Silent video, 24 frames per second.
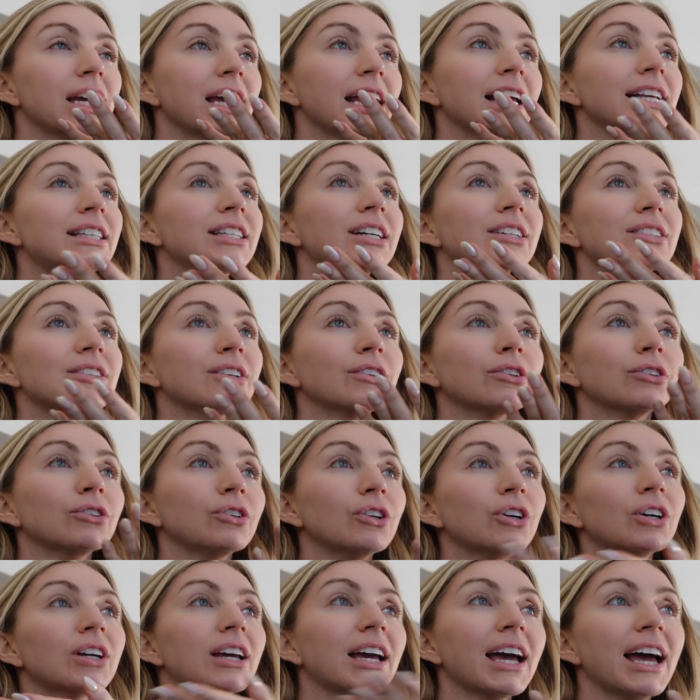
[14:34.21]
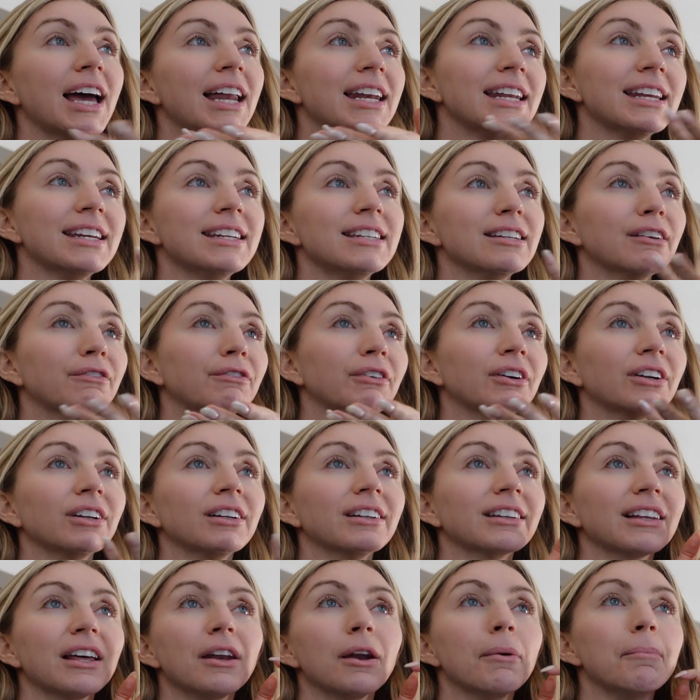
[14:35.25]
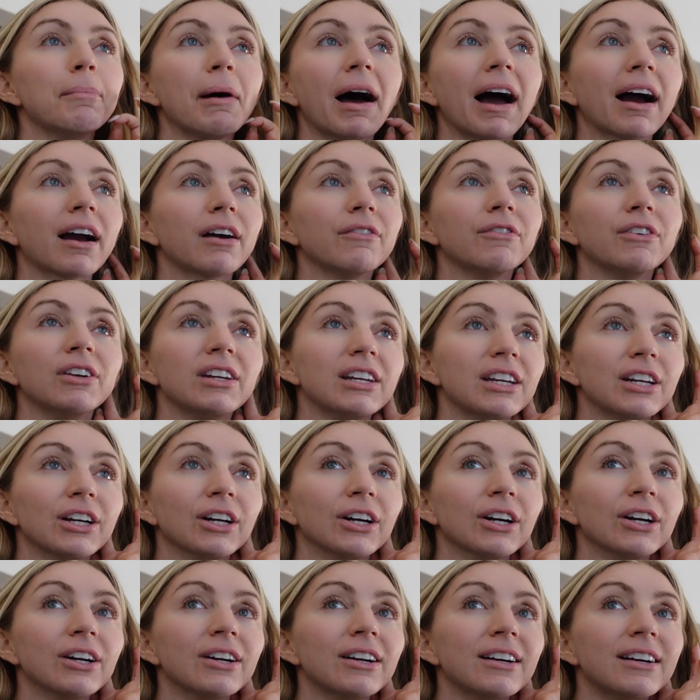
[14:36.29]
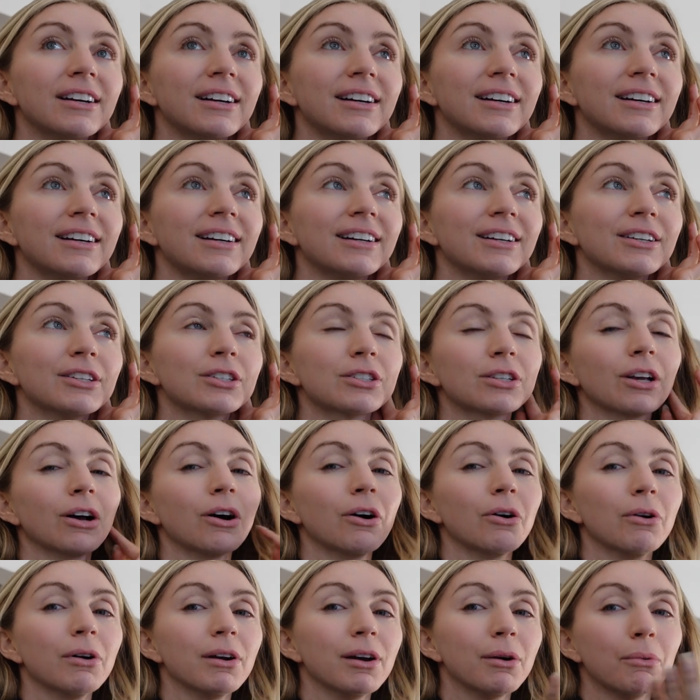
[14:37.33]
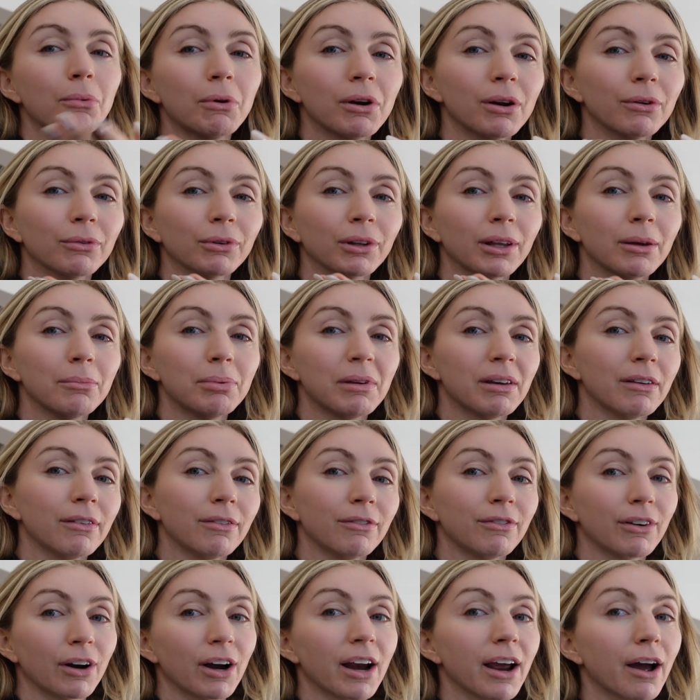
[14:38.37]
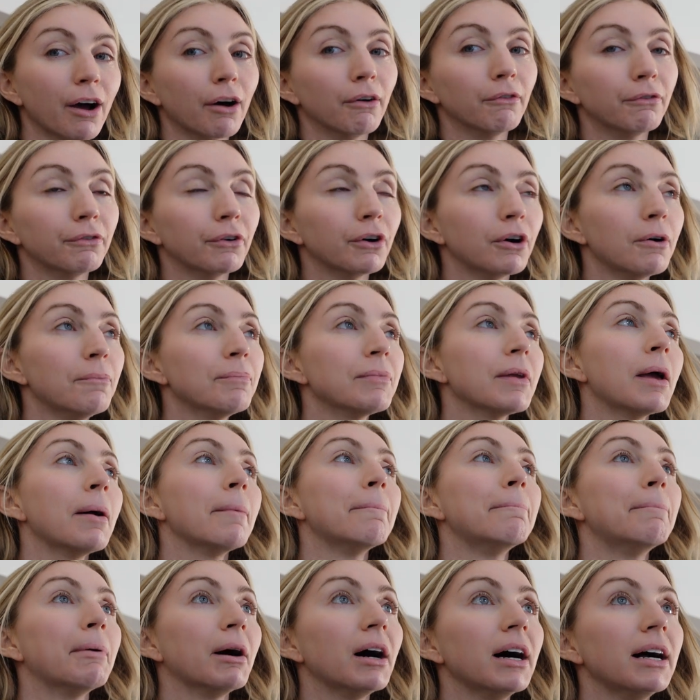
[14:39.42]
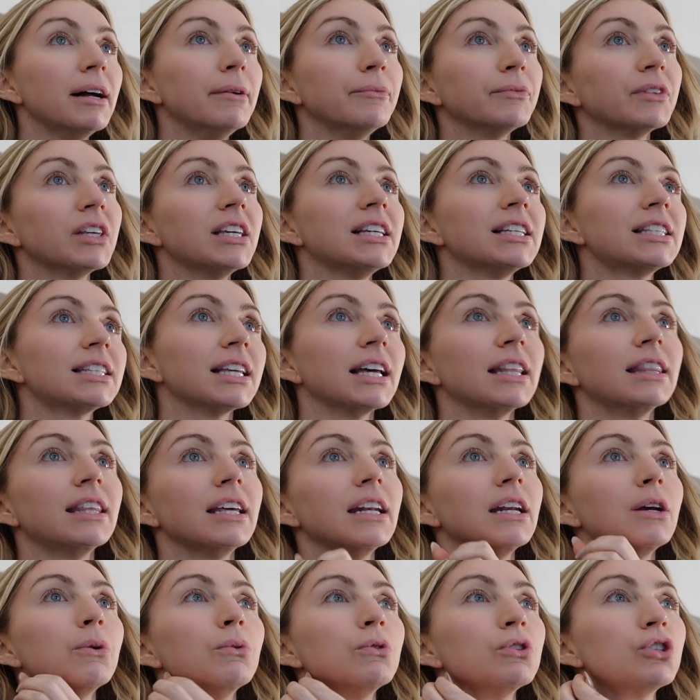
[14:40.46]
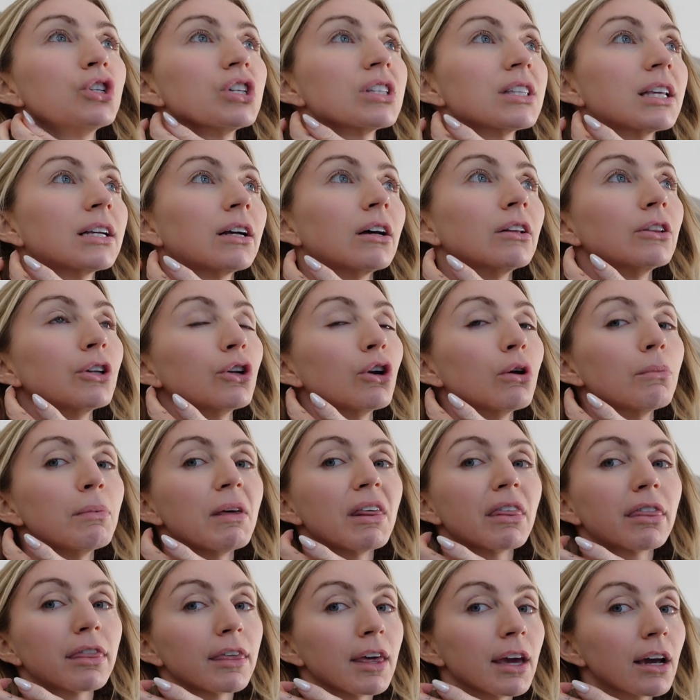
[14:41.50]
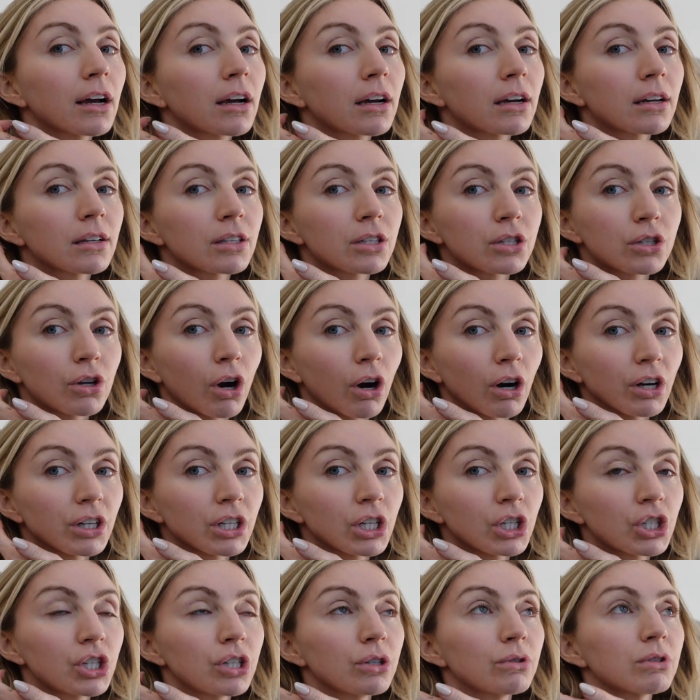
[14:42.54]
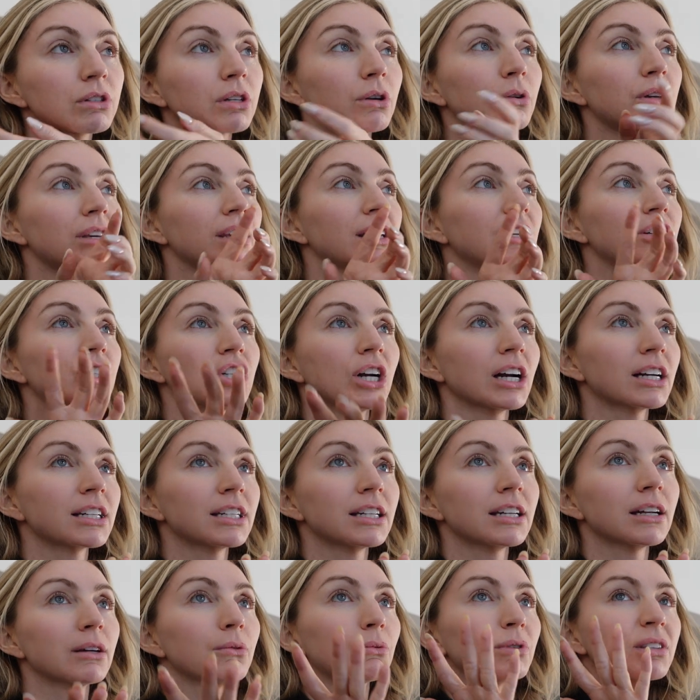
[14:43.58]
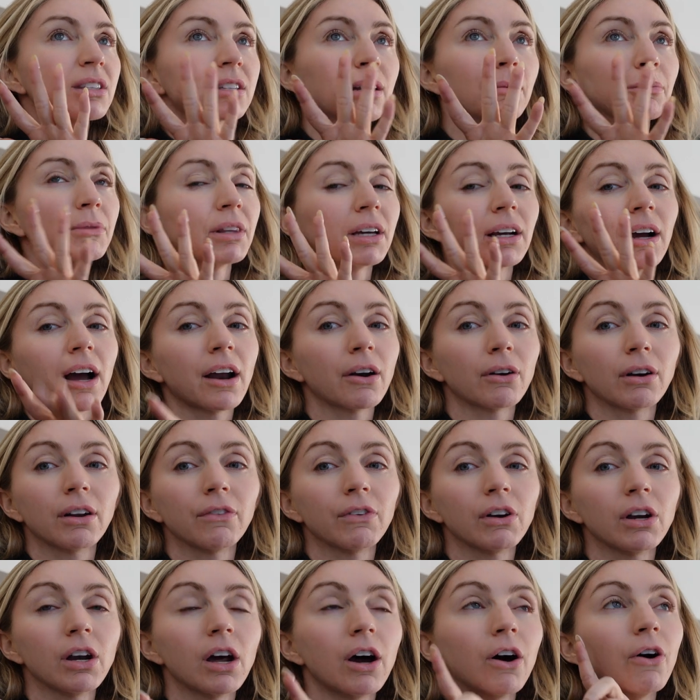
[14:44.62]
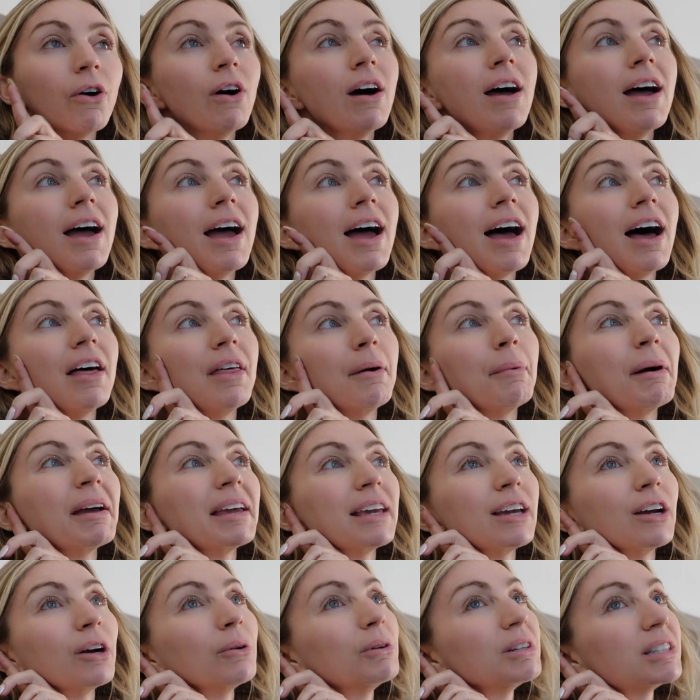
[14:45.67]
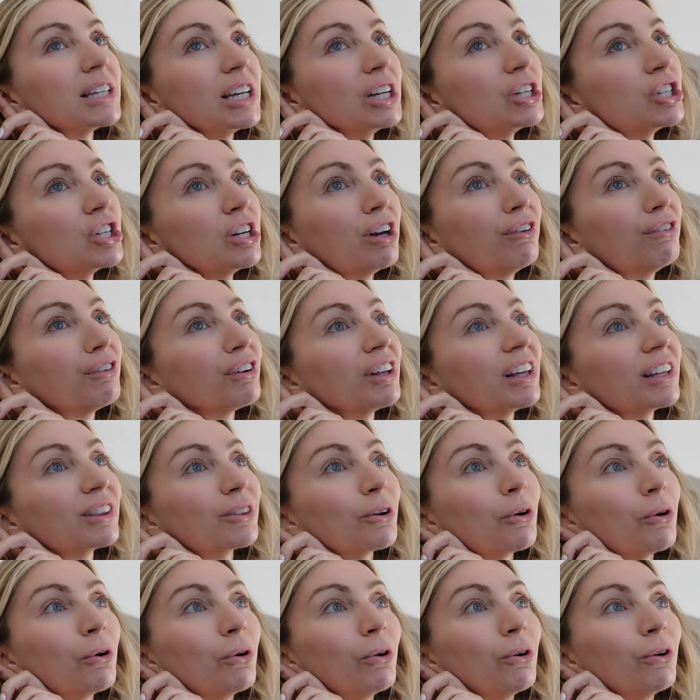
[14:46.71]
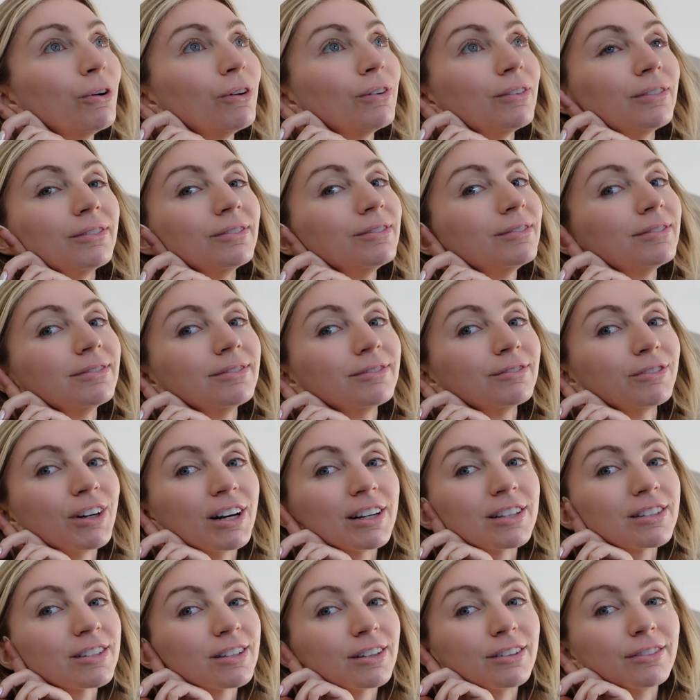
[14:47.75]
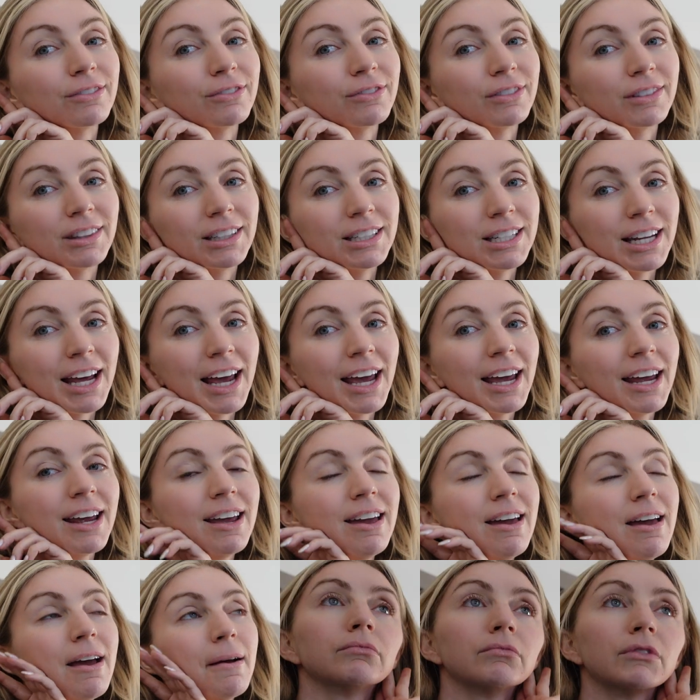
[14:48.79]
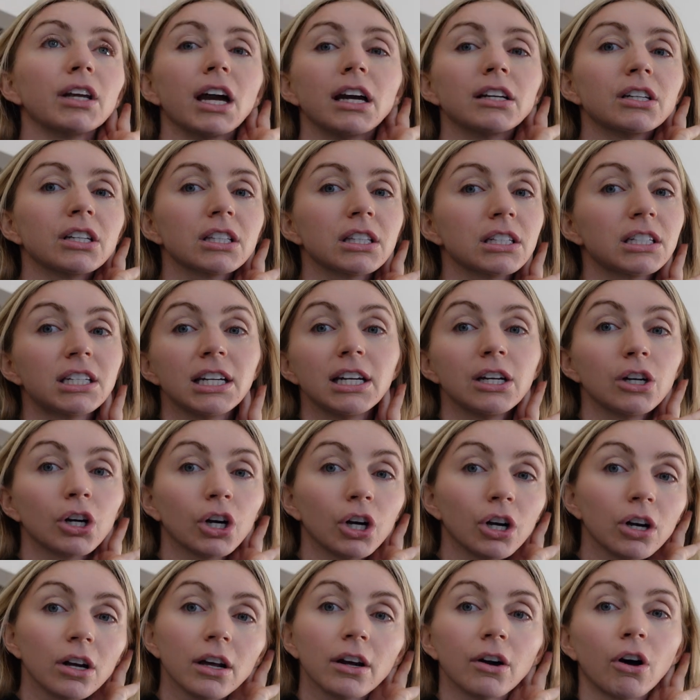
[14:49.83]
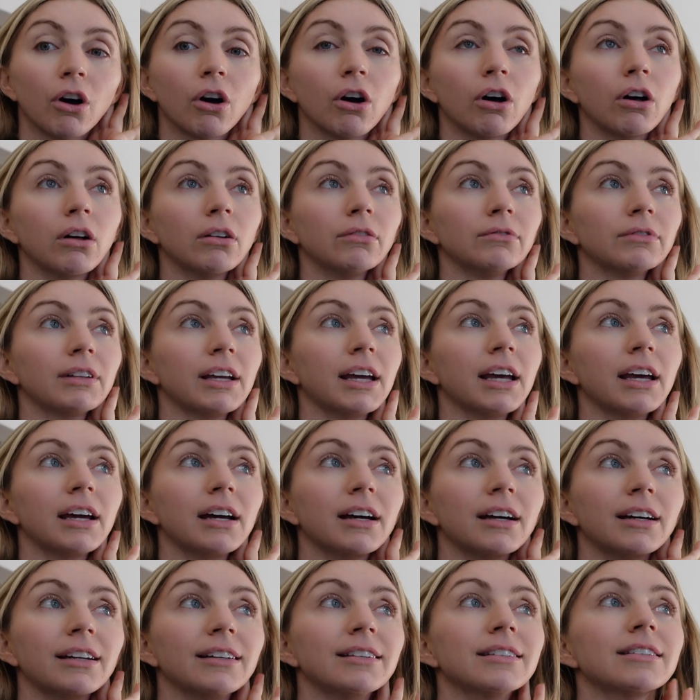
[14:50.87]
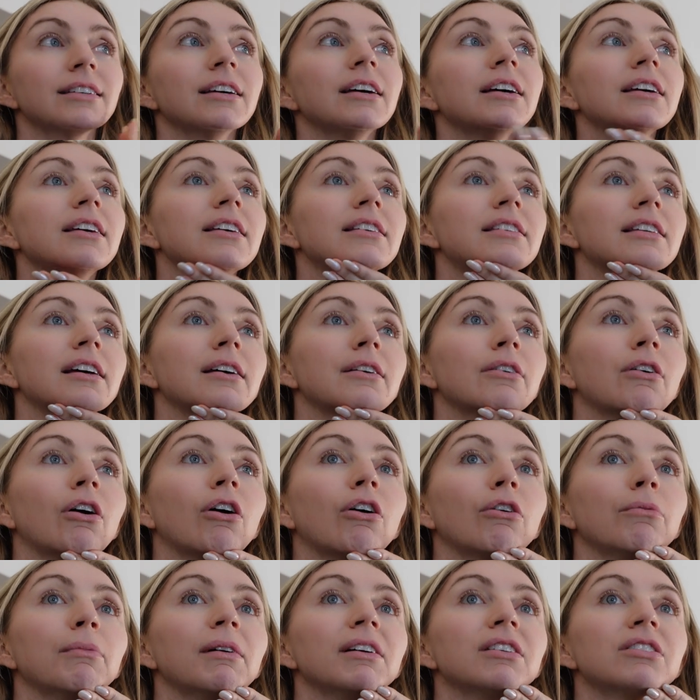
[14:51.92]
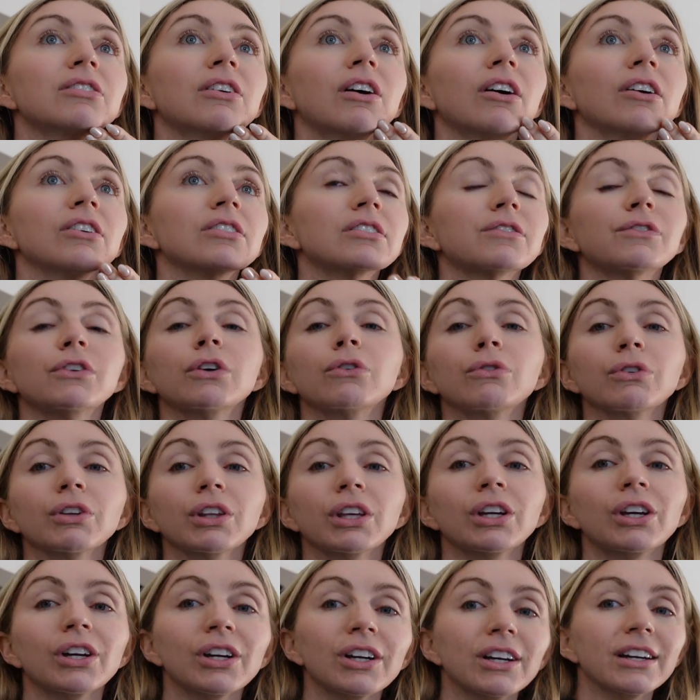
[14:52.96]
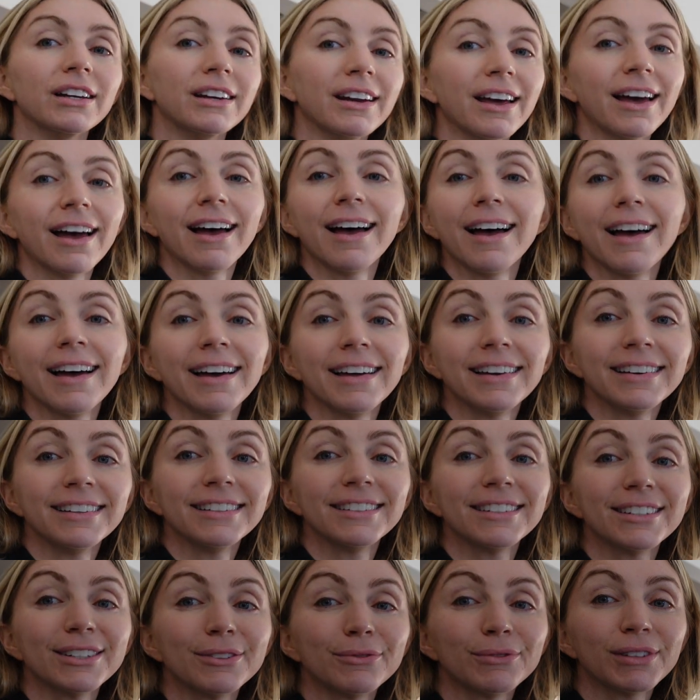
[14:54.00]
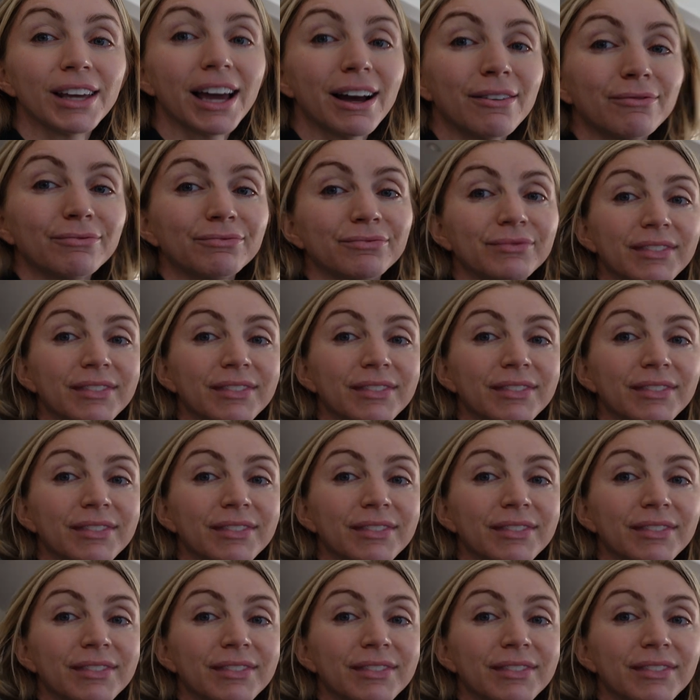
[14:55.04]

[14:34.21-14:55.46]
it doesn't look any different than a back of an ear, so it wouldn't really be very helpful. But he said that it was just like a little bit thick scar tissue, so he injected it with something, I don't even know. And then my ear was itchy for like the whole rest of the day. Yeah, it didn't hurt at all. And he said all my scars feel really good. And yeah.